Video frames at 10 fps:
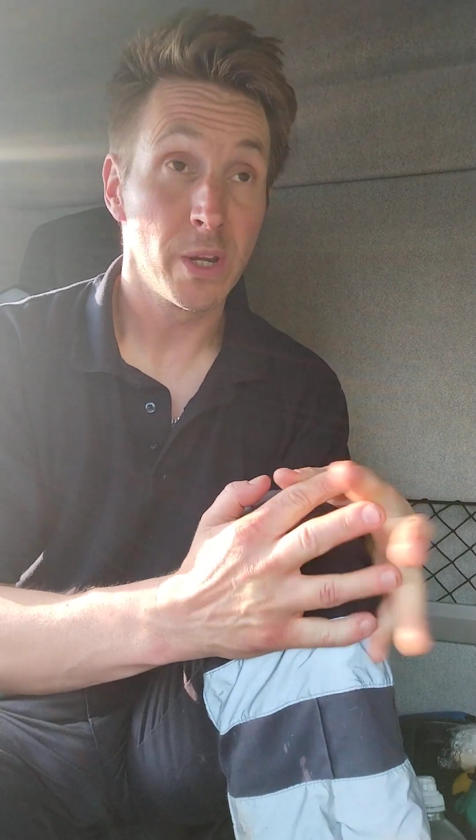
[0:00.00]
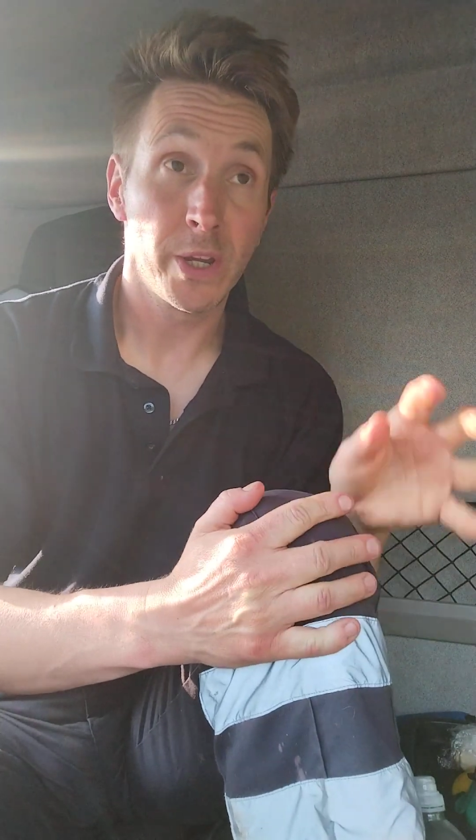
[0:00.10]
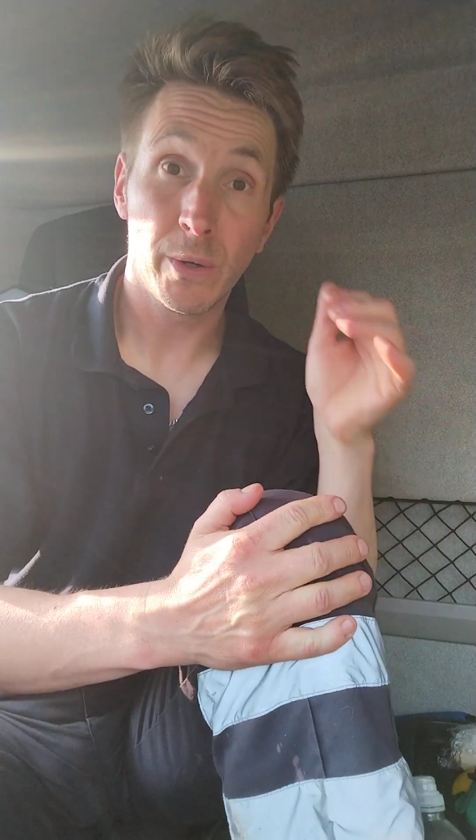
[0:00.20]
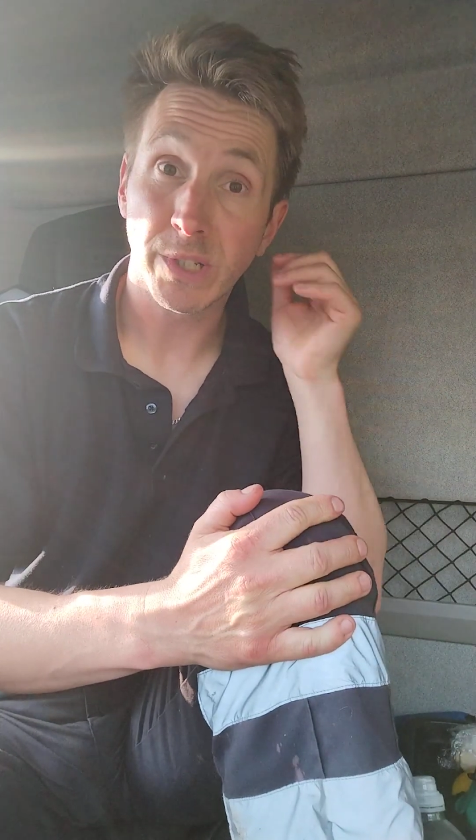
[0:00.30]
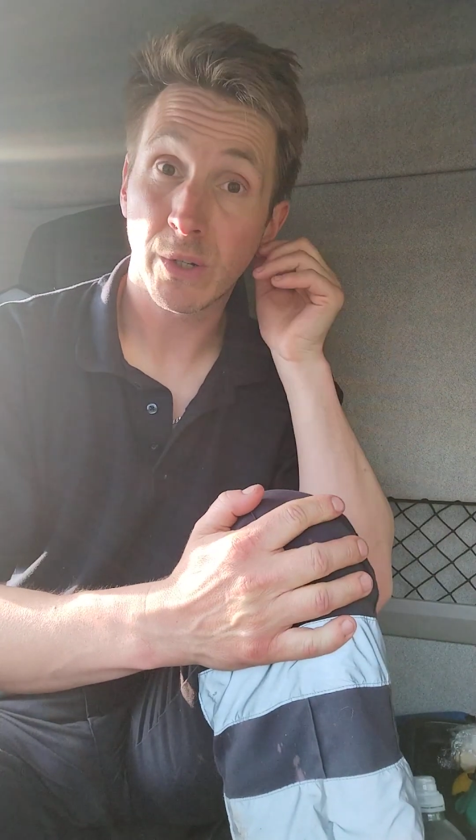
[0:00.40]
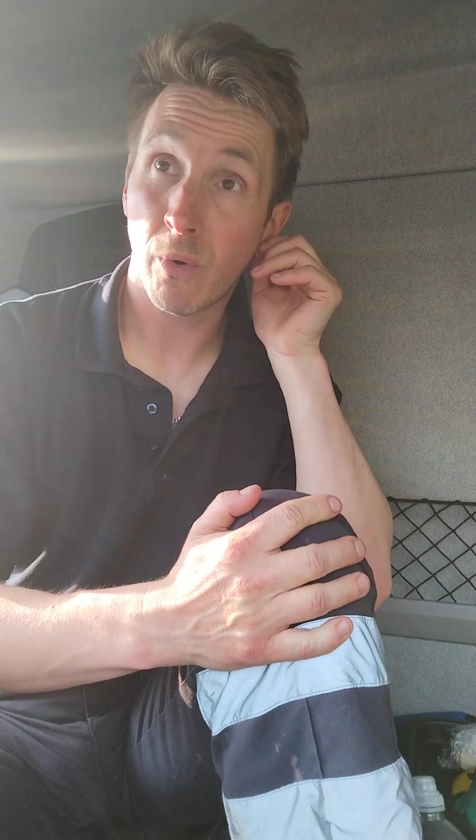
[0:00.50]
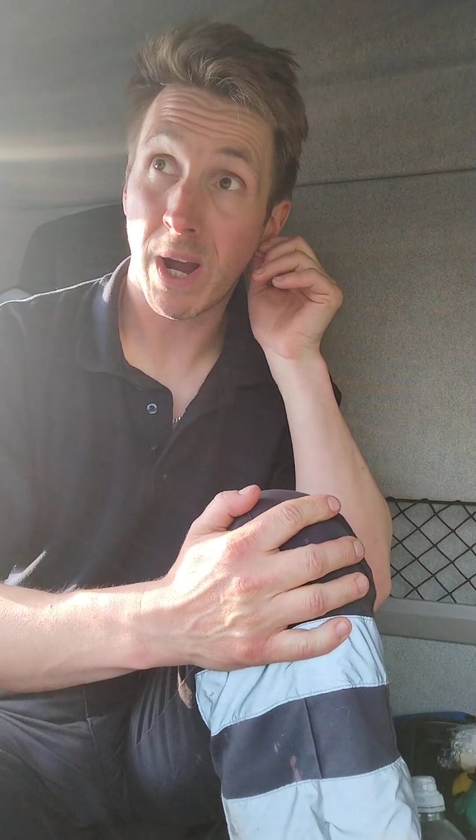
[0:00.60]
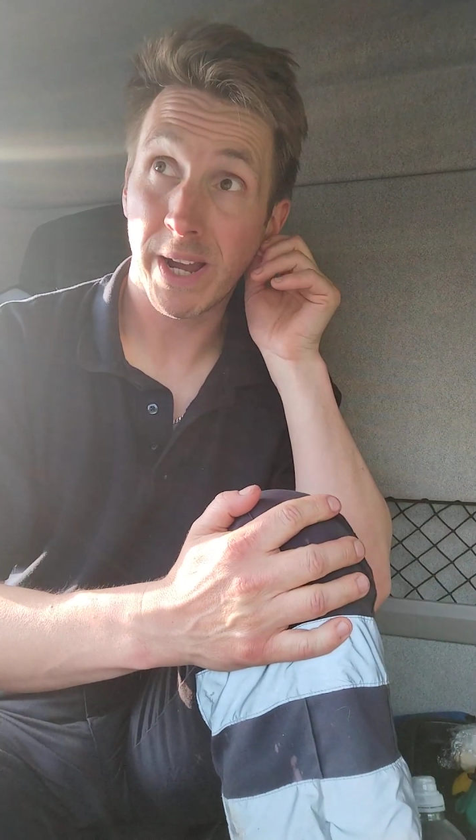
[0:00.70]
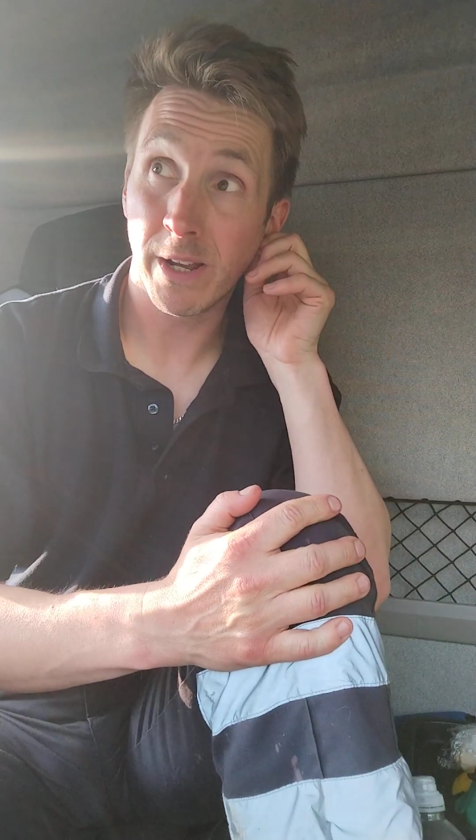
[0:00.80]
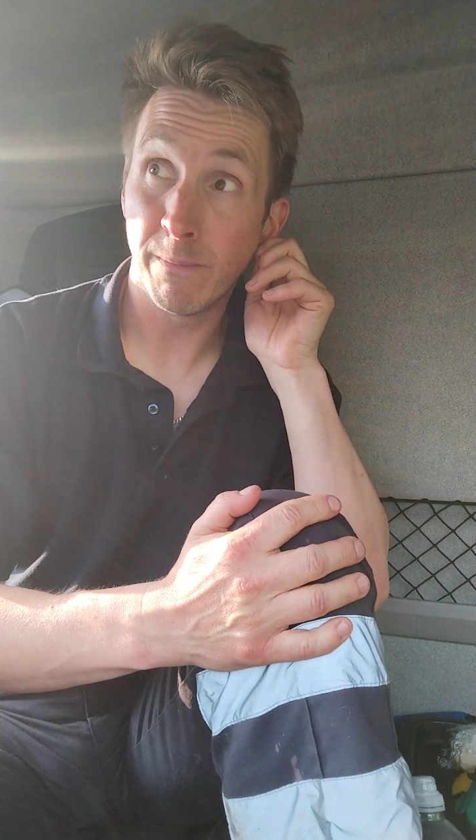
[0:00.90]
who was
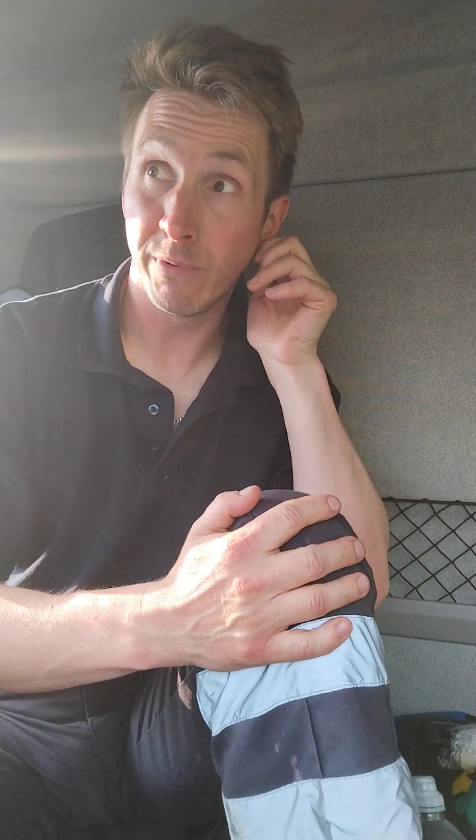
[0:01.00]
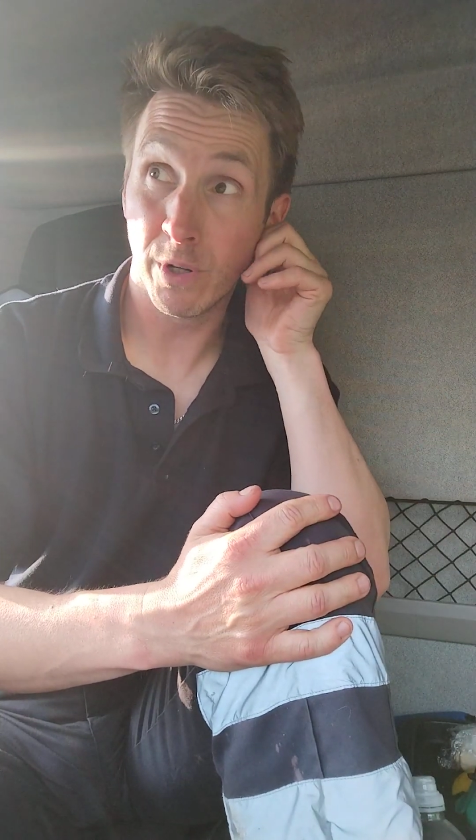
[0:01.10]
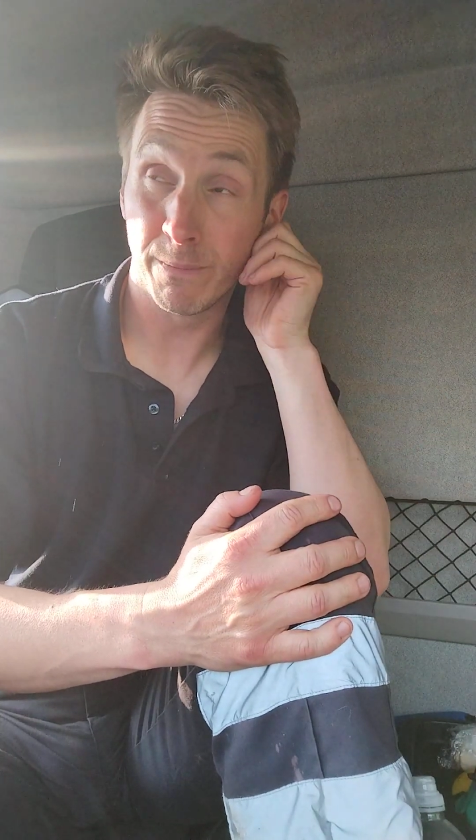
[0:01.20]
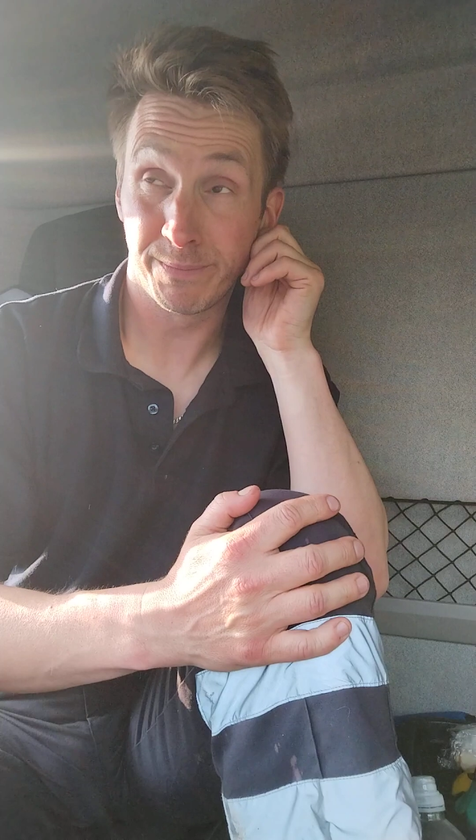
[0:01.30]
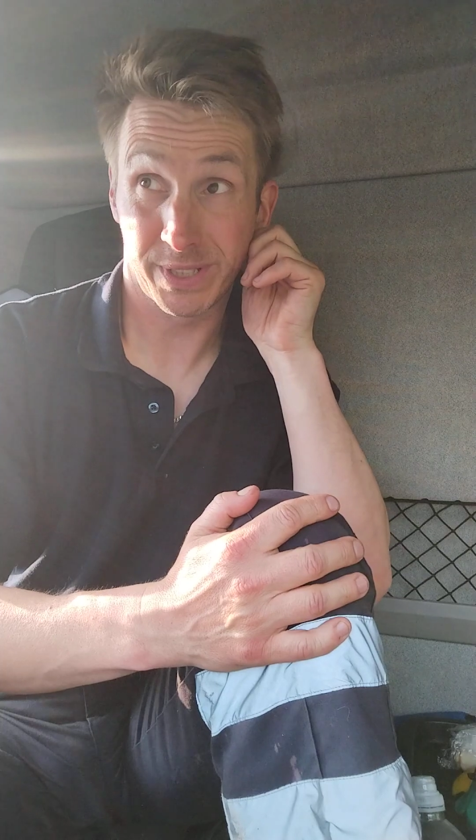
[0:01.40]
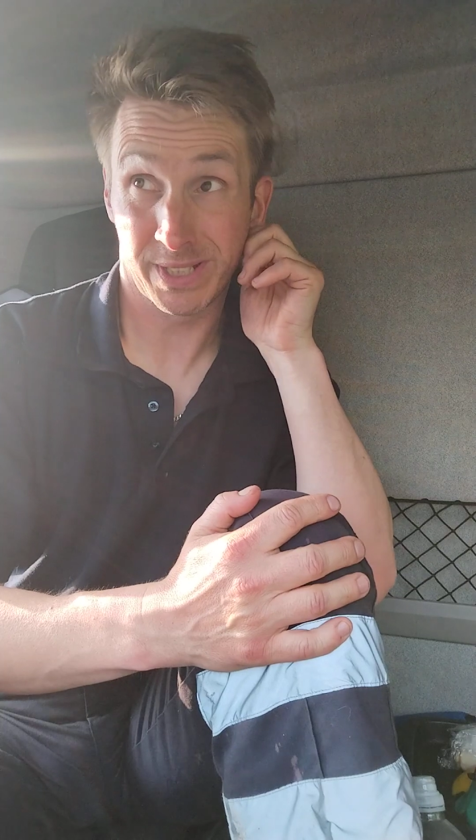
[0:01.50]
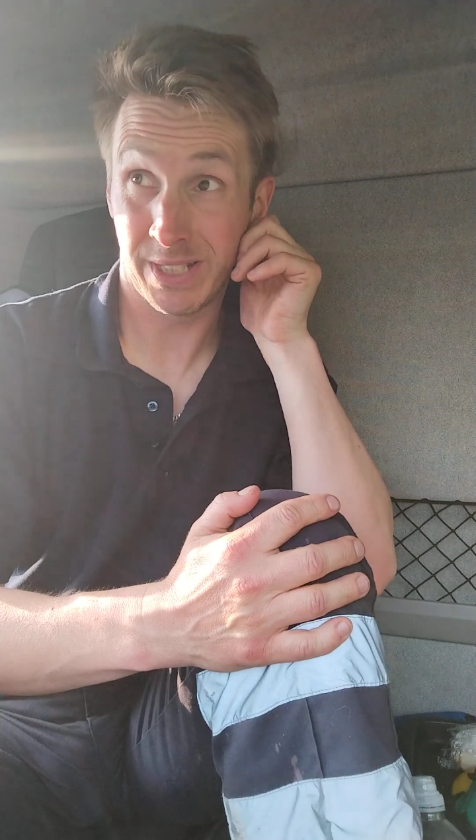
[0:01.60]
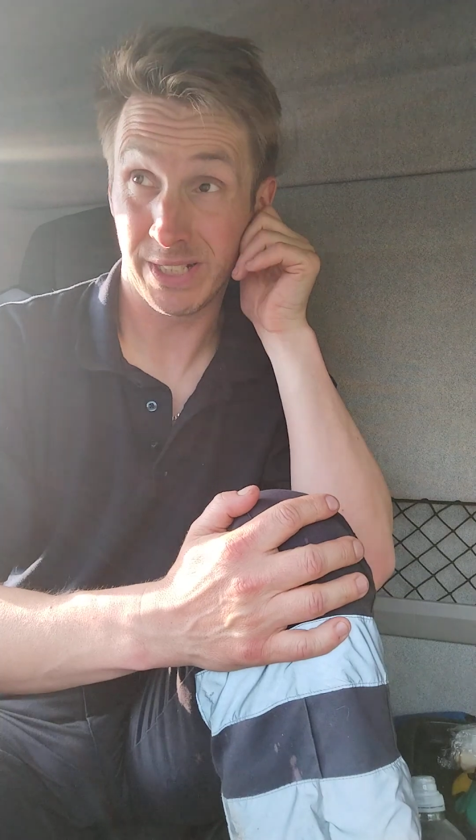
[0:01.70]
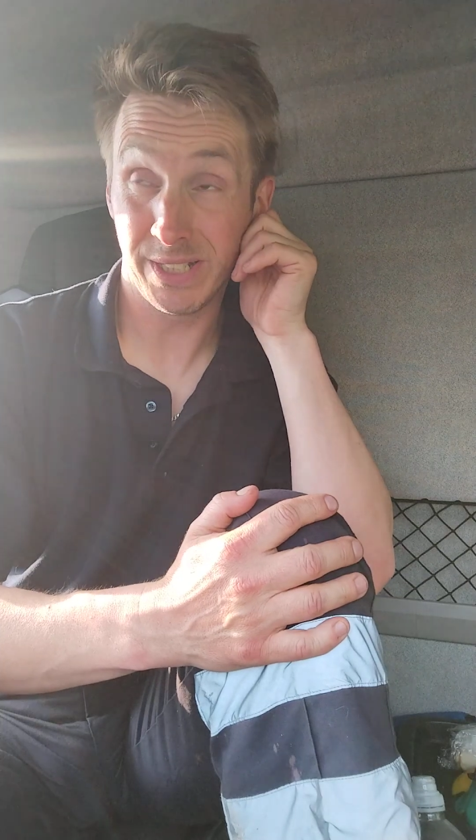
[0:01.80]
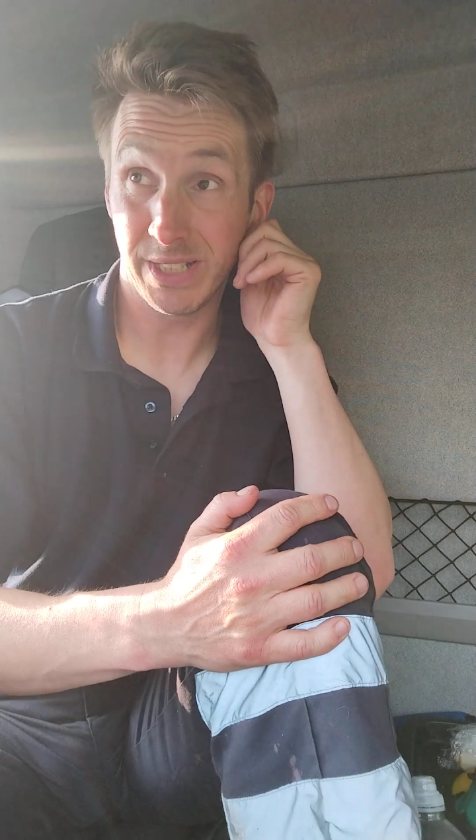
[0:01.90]
quite abrupt
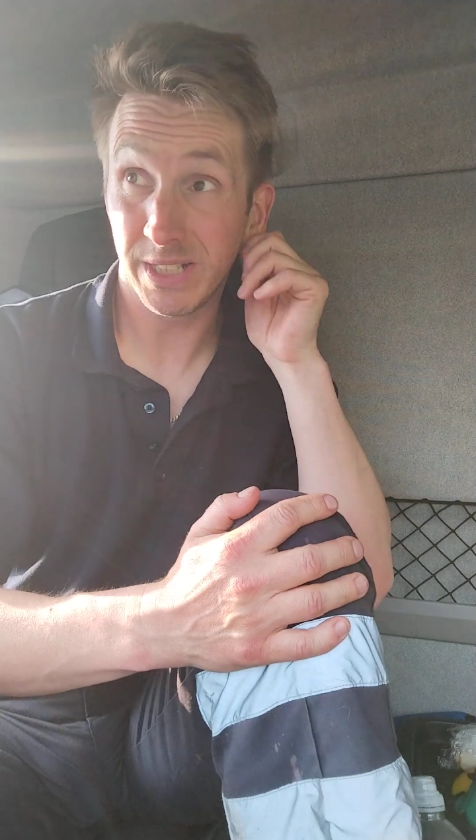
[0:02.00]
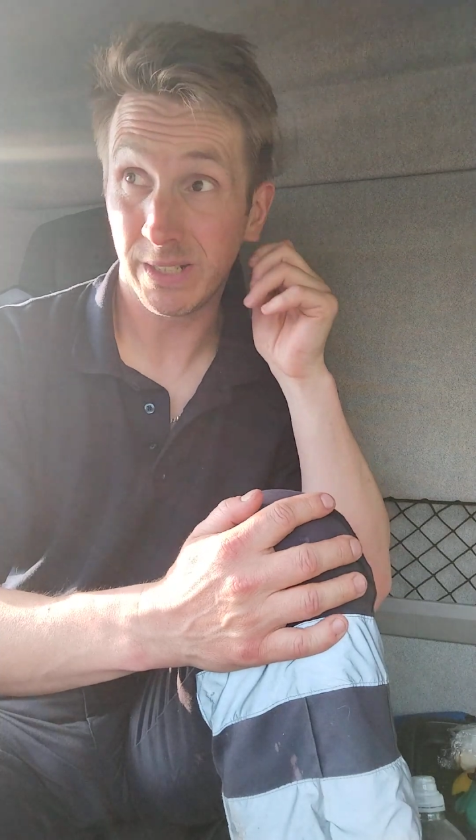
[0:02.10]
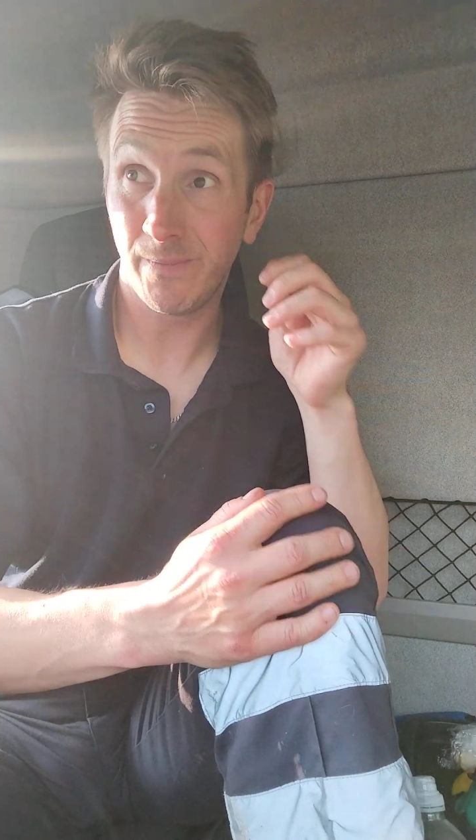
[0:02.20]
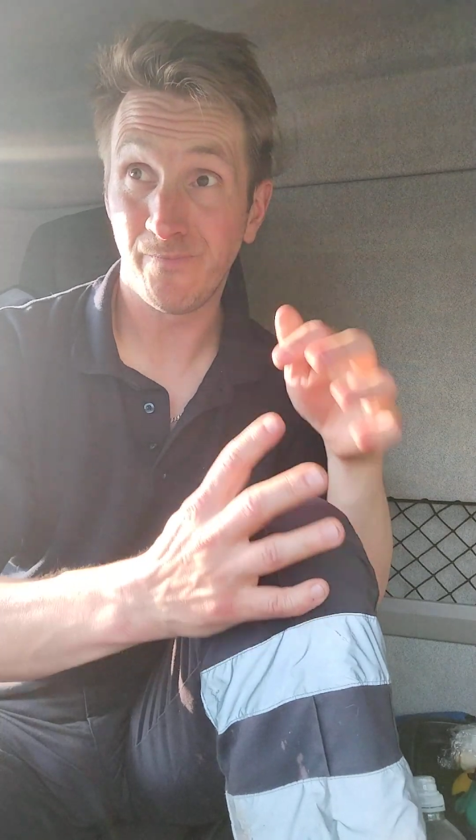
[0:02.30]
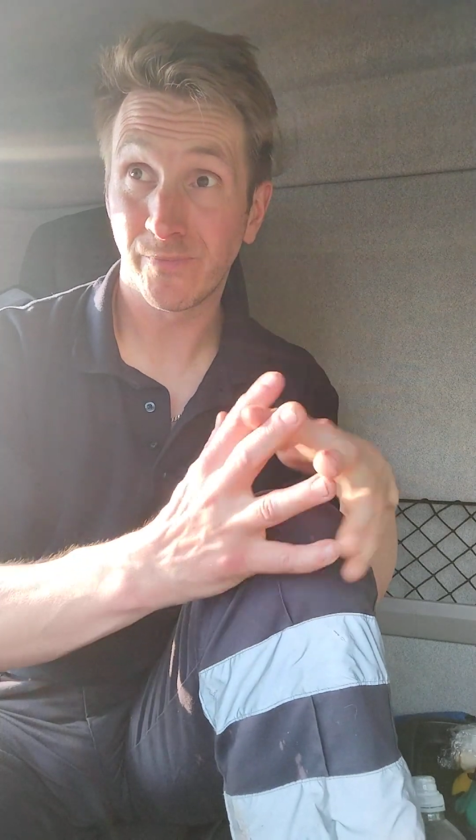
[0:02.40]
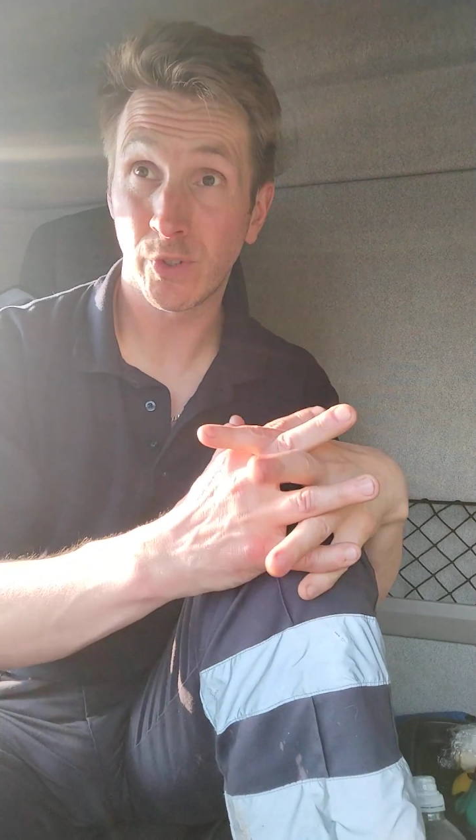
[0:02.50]
and